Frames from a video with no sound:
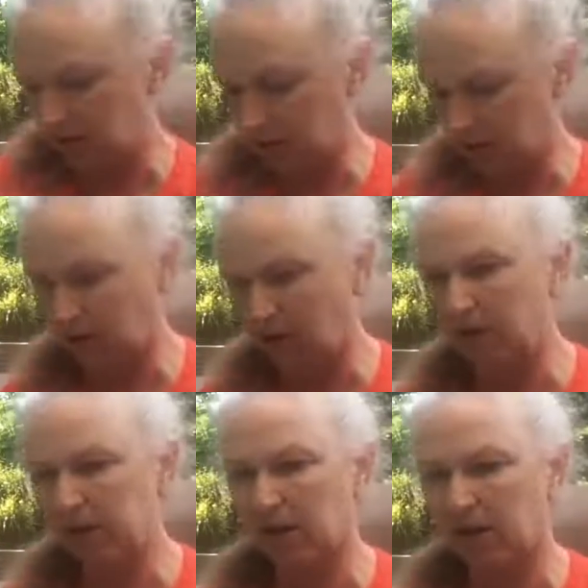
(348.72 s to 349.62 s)
on all the
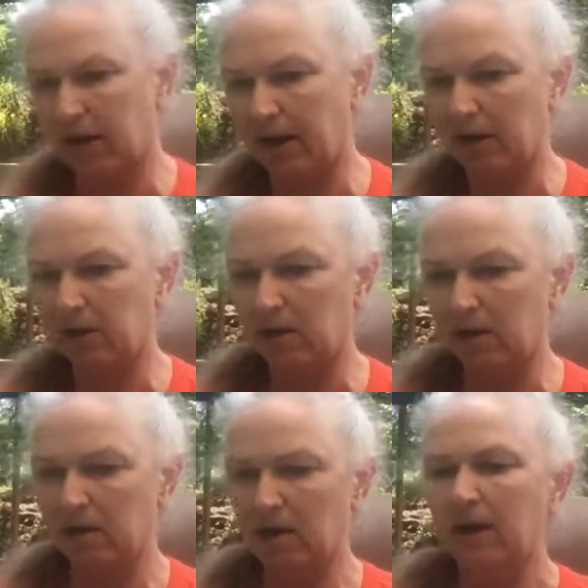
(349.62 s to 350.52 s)
sides?
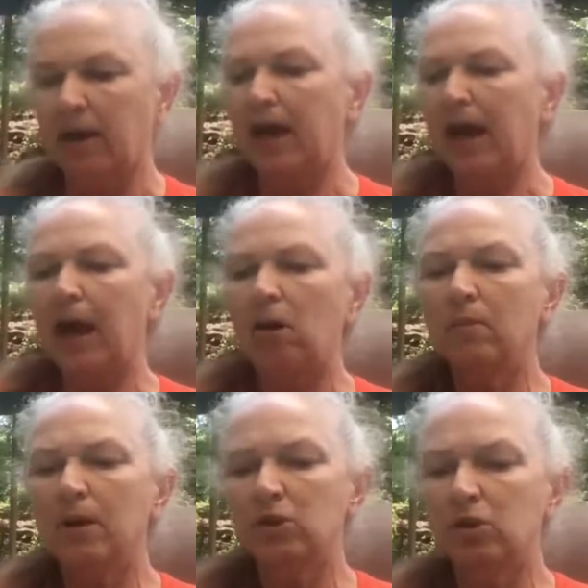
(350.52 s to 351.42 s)
How
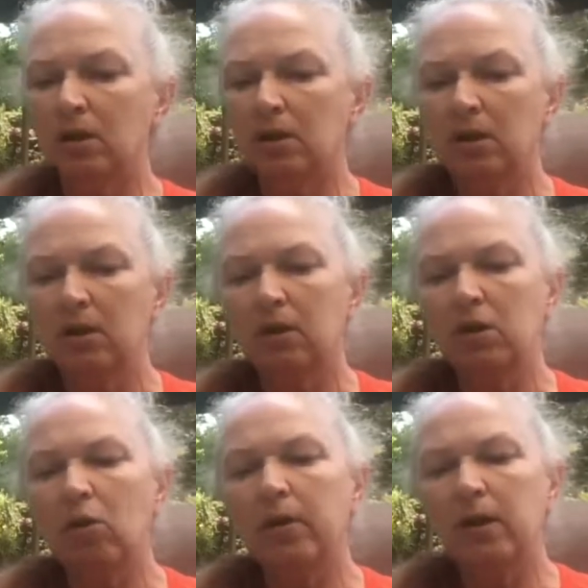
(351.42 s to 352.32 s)
much,
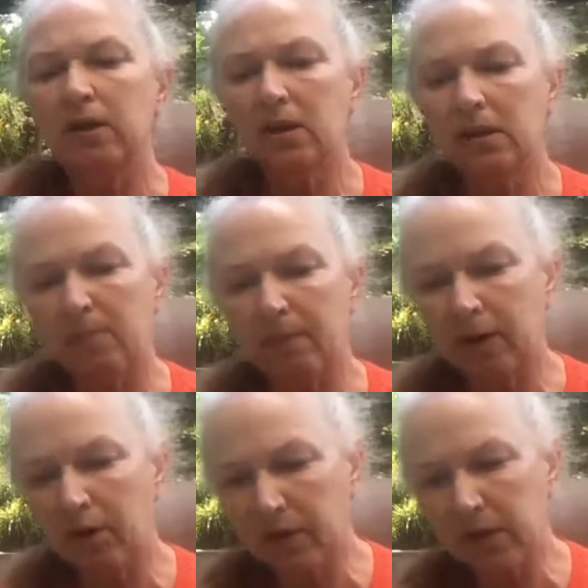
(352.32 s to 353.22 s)
it doesn't matter
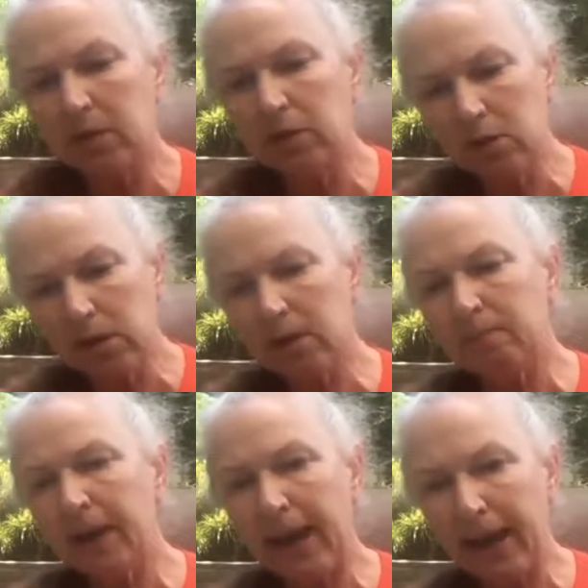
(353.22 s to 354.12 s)
if it's loosely
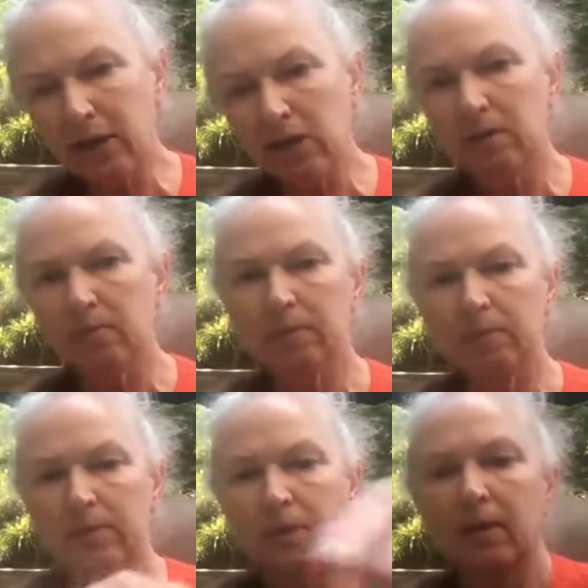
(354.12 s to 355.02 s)
packed
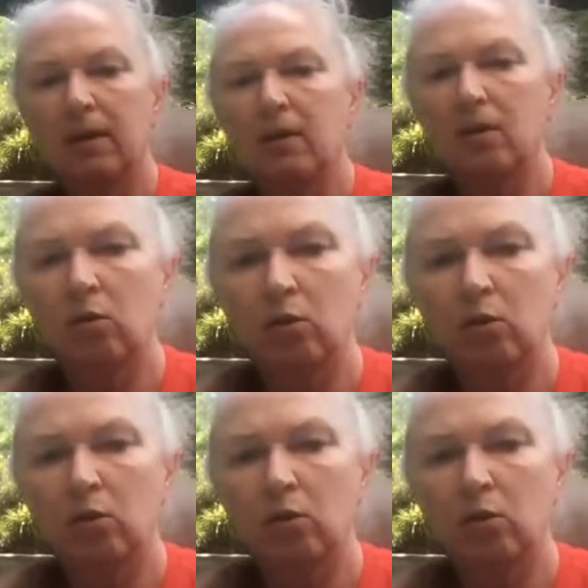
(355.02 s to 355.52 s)
or